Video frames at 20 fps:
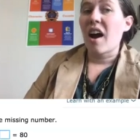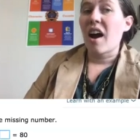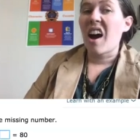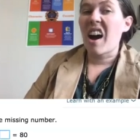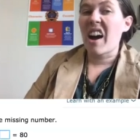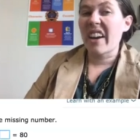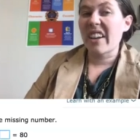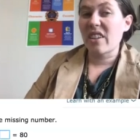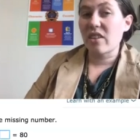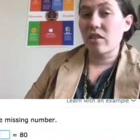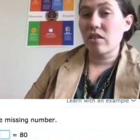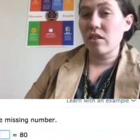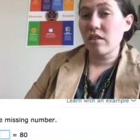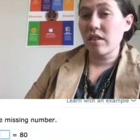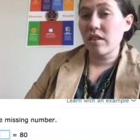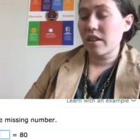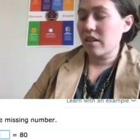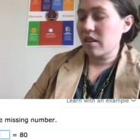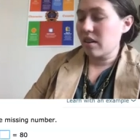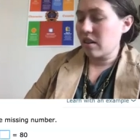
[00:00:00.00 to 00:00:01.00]
I
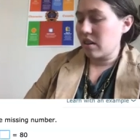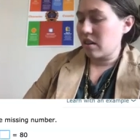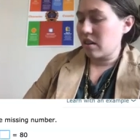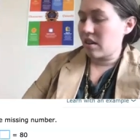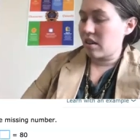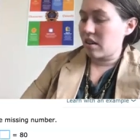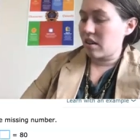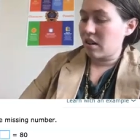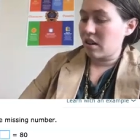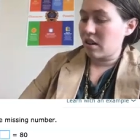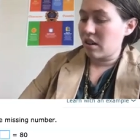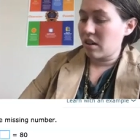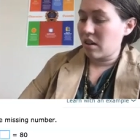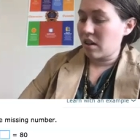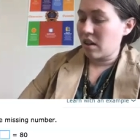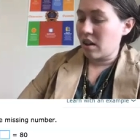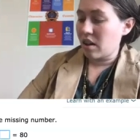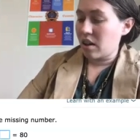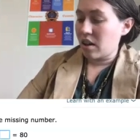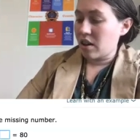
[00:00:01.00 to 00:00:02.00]
could
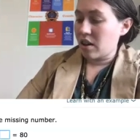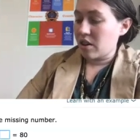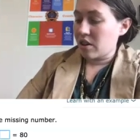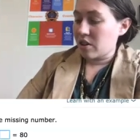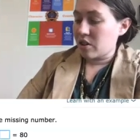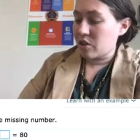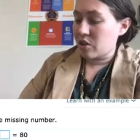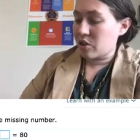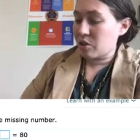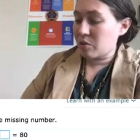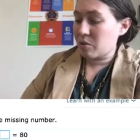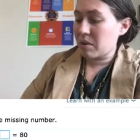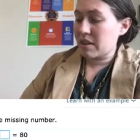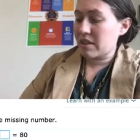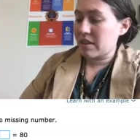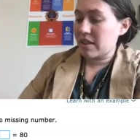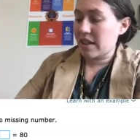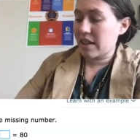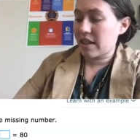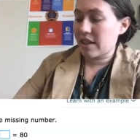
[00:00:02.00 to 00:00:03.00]
do a
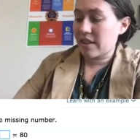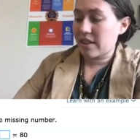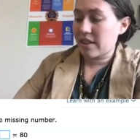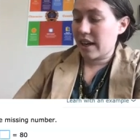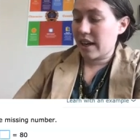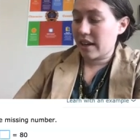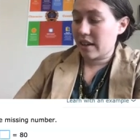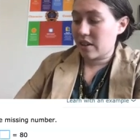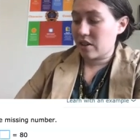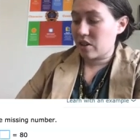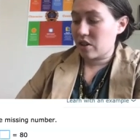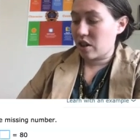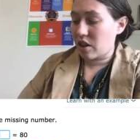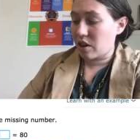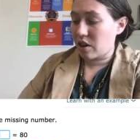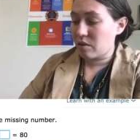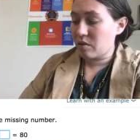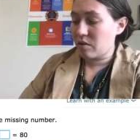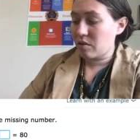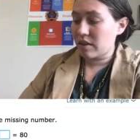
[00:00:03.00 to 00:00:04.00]

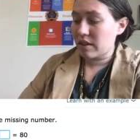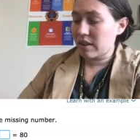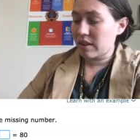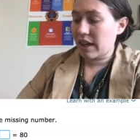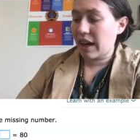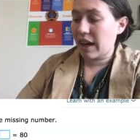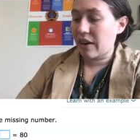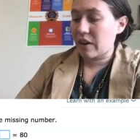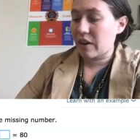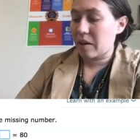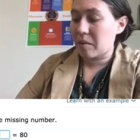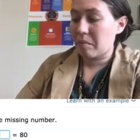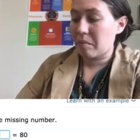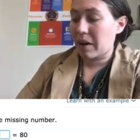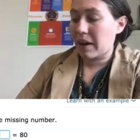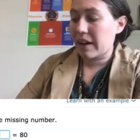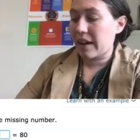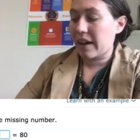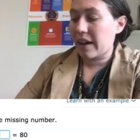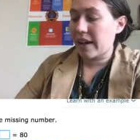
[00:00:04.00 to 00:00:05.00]
tic-tac-toe, counting
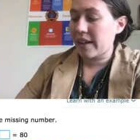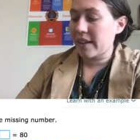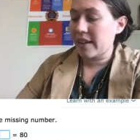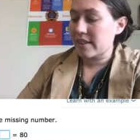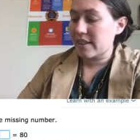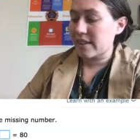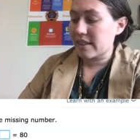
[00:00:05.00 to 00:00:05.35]
by 8s,